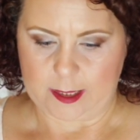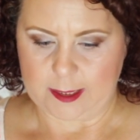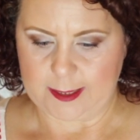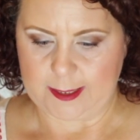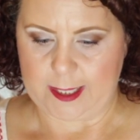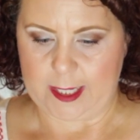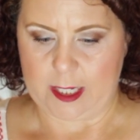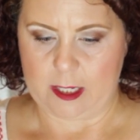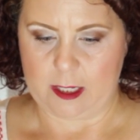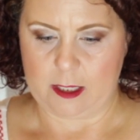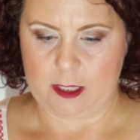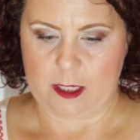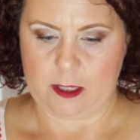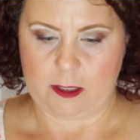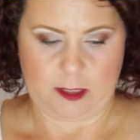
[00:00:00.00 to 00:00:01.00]
like I said,
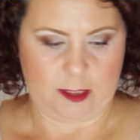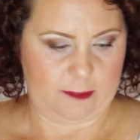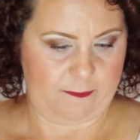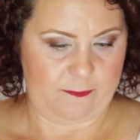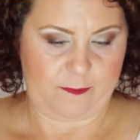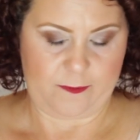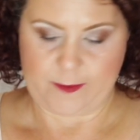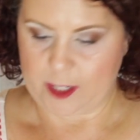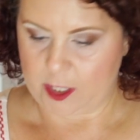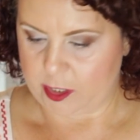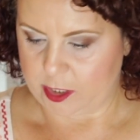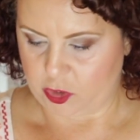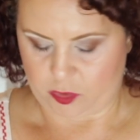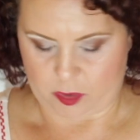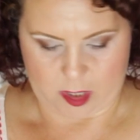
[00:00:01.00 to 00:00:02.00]
it's
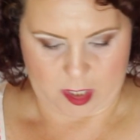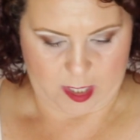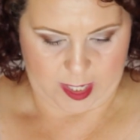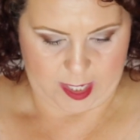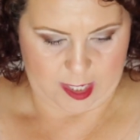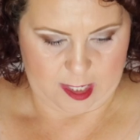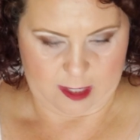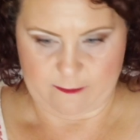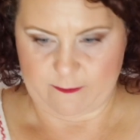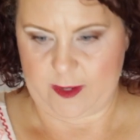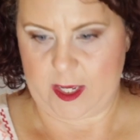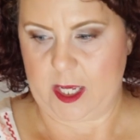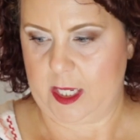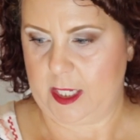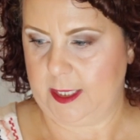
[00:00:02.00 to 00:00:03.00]
very dry in
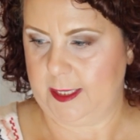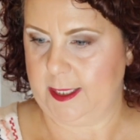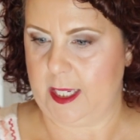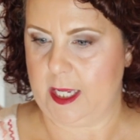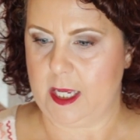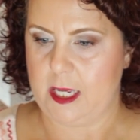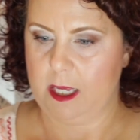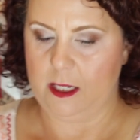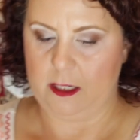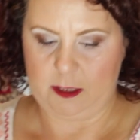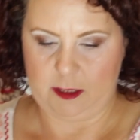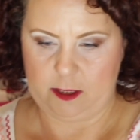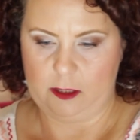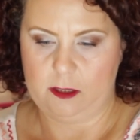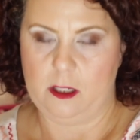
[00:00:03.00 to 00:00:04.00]
Vegas
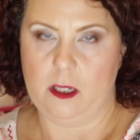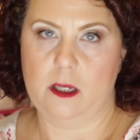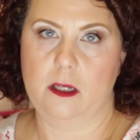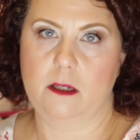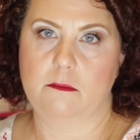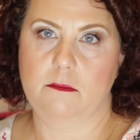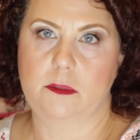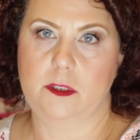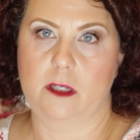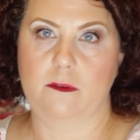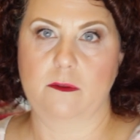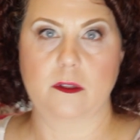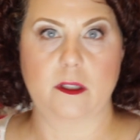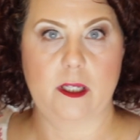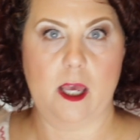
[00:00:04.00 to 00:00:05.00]
and um,
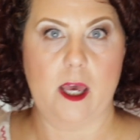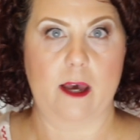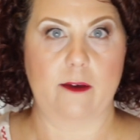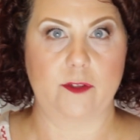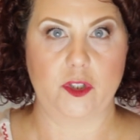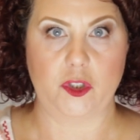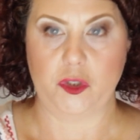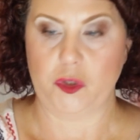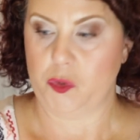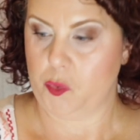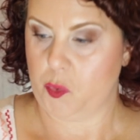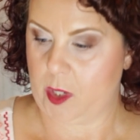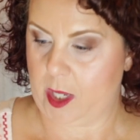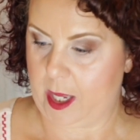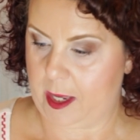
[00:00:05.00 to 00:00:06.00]
definitely have to
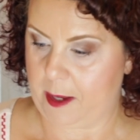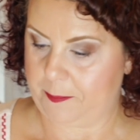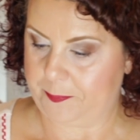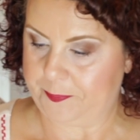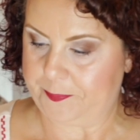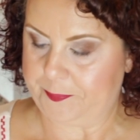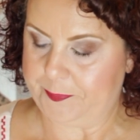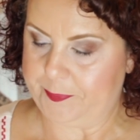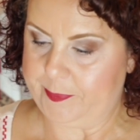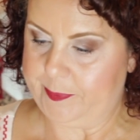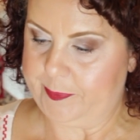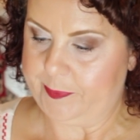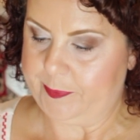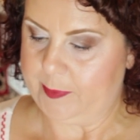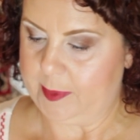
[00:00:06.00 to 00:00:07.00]

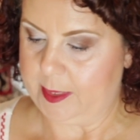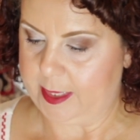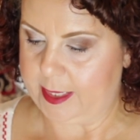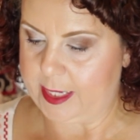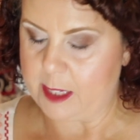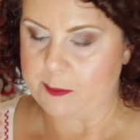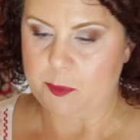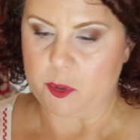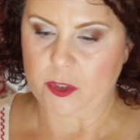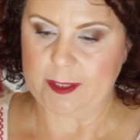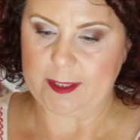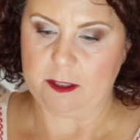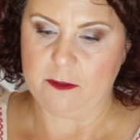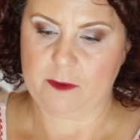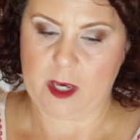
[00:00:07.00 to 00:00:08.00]
um, keep
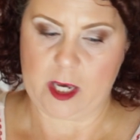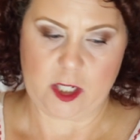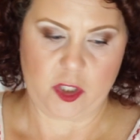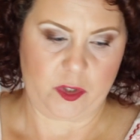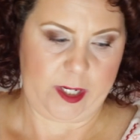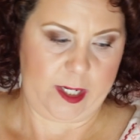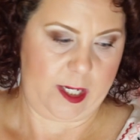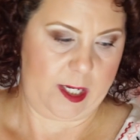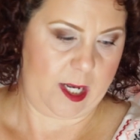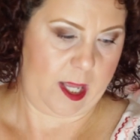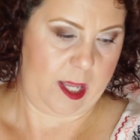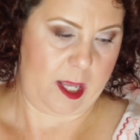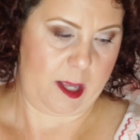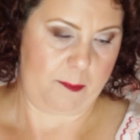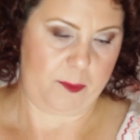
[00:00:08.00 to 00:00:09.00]
yourself hydrated.
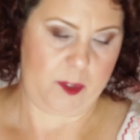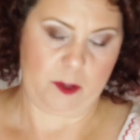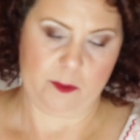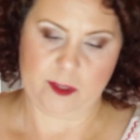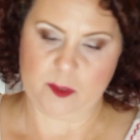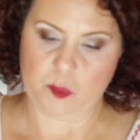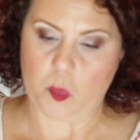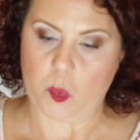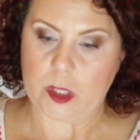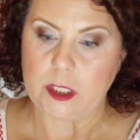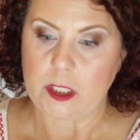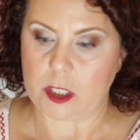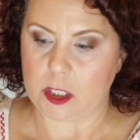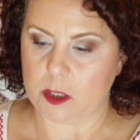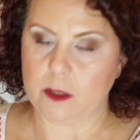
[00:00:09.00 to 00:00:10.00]
Um, there was one
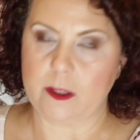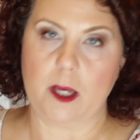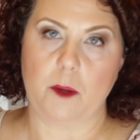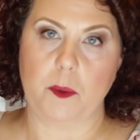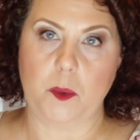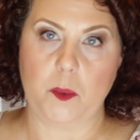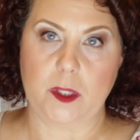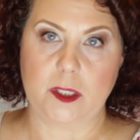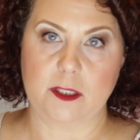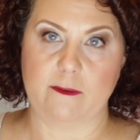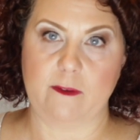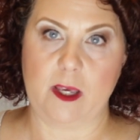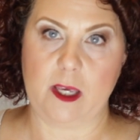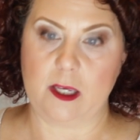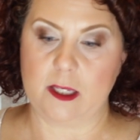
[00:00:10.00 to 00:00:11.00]
year that we went to
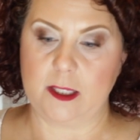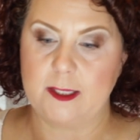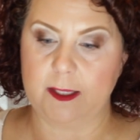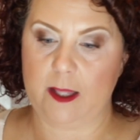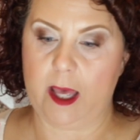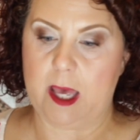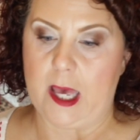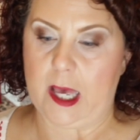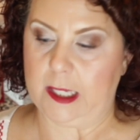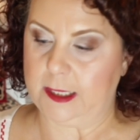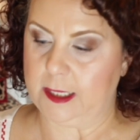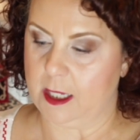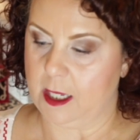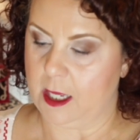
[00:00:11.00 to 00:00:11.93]
Vegas that